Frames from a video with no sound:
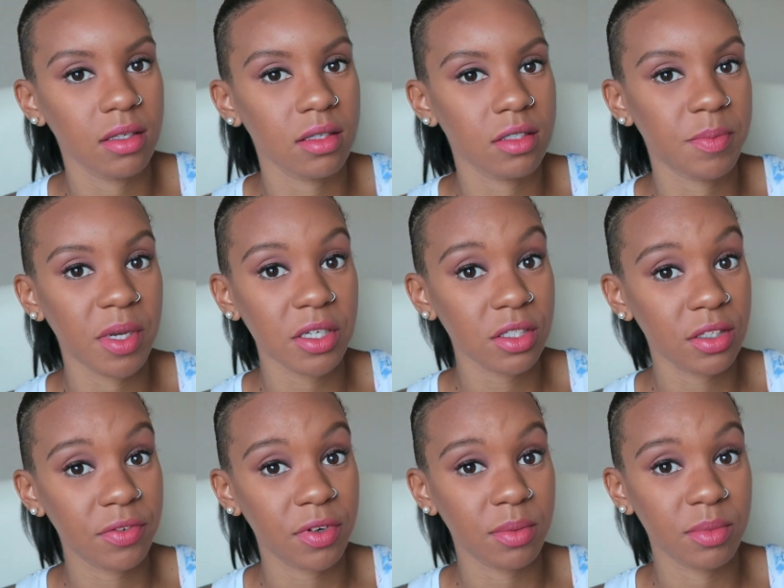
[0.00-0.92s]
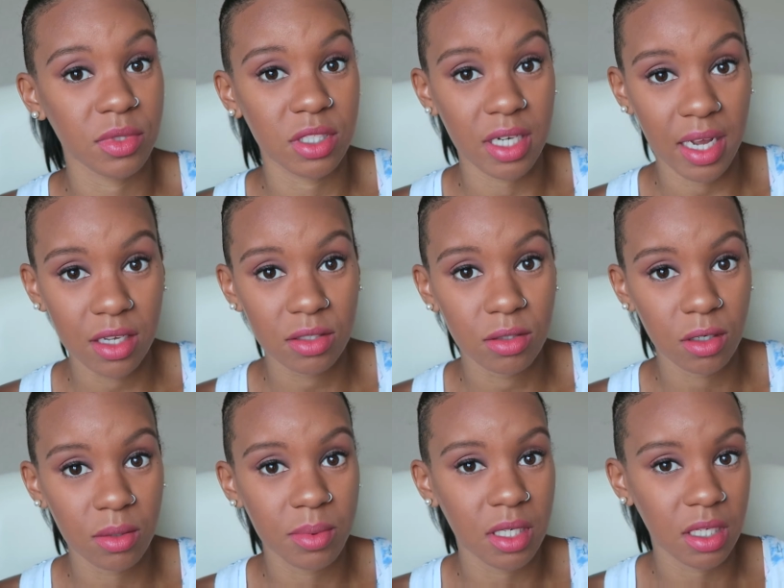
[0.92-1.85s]
especially from Jack's
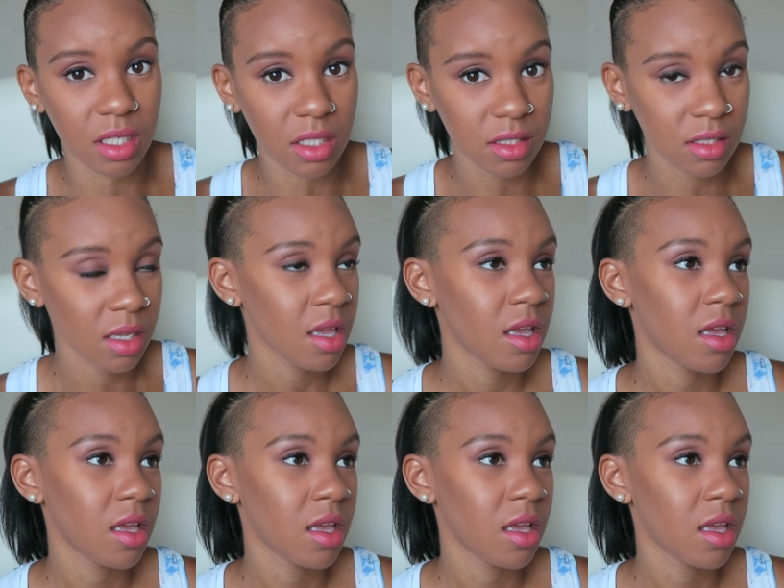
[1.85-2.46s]
Urban Eats.